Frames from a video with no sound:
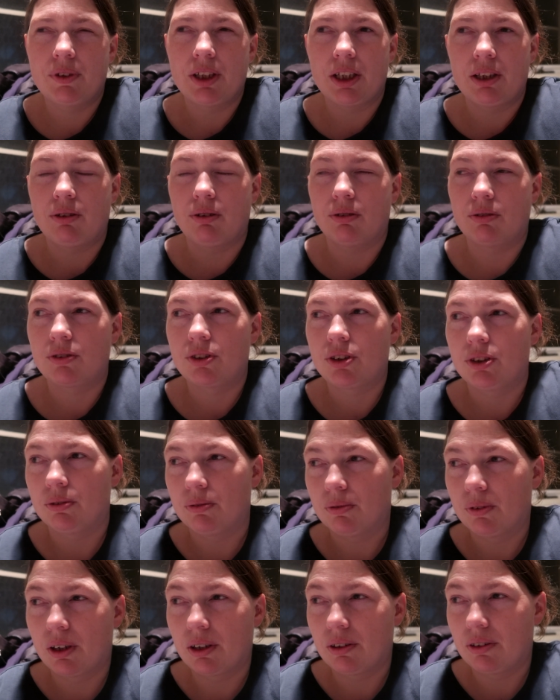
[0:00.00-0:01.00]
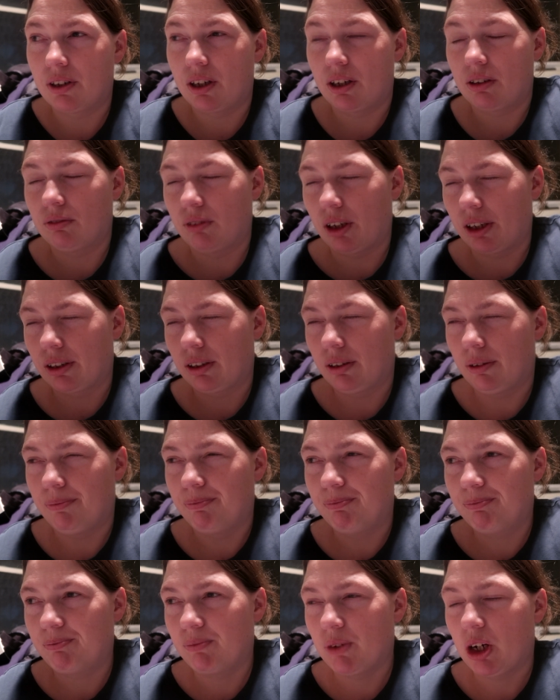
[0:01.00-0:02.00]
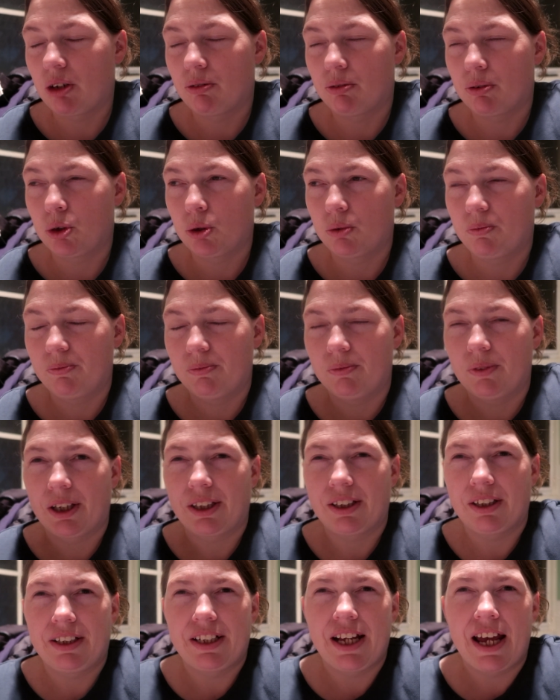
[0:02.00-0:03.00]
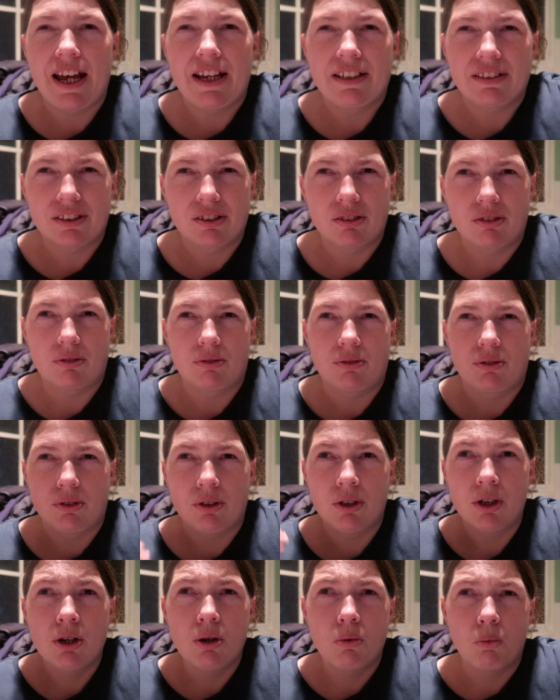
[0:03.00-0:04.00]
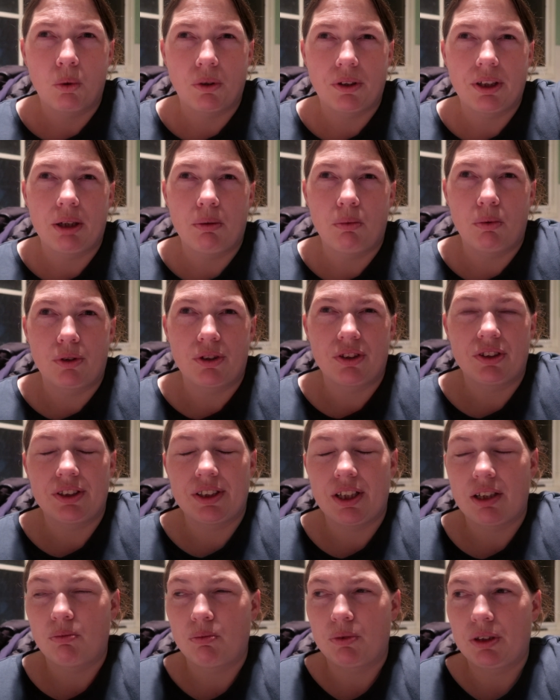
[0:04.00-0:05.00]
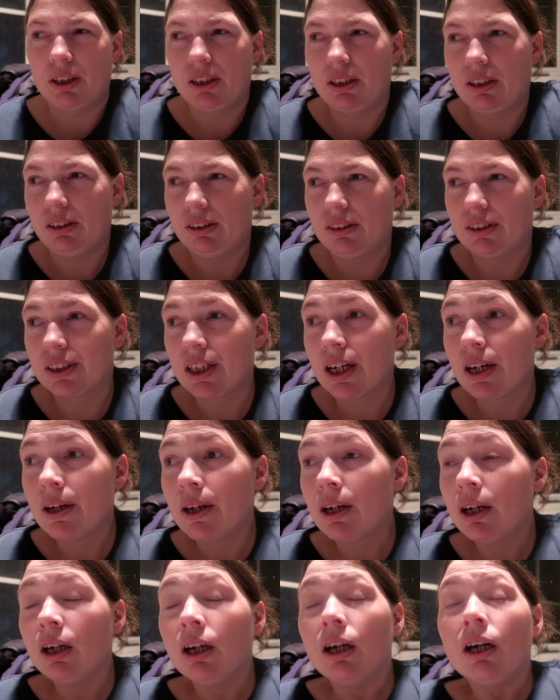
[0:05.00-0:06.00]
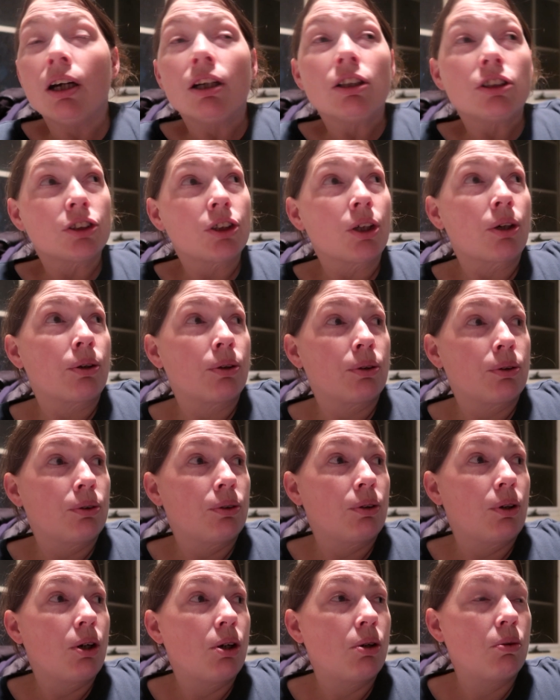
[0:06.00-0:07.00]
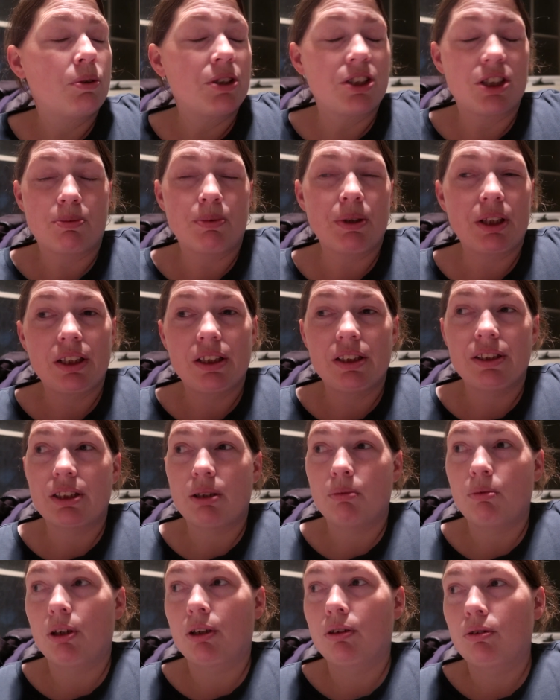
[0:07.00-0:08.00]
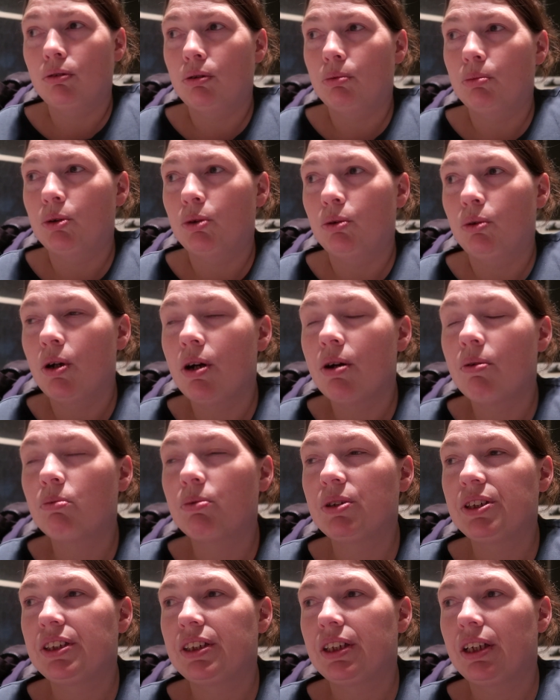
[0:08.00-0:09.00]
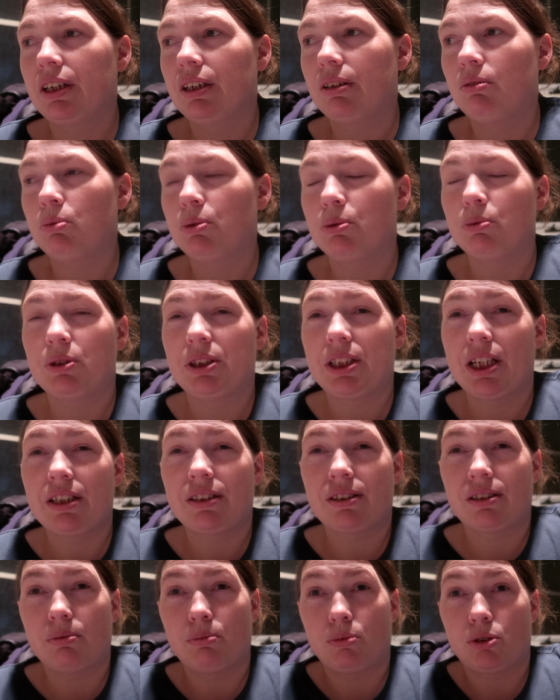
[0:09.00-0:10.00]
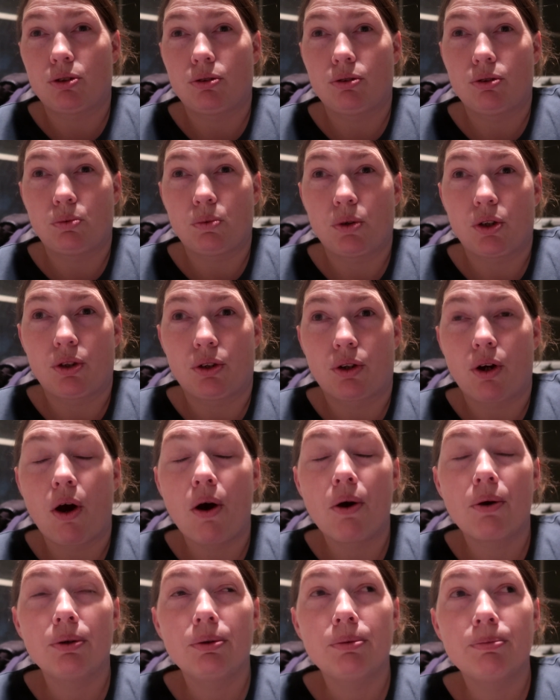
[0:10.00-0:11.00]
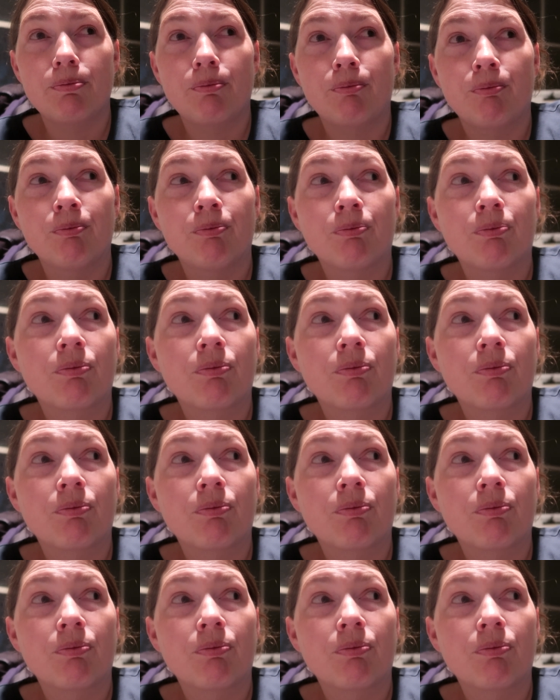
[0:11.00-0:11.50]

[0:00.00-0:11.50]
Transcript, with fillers: they got to uh, like a, a like an answer on what they wanted done with the kids. So we just picked the kids up like normal. We said we would test them as soon as we got home,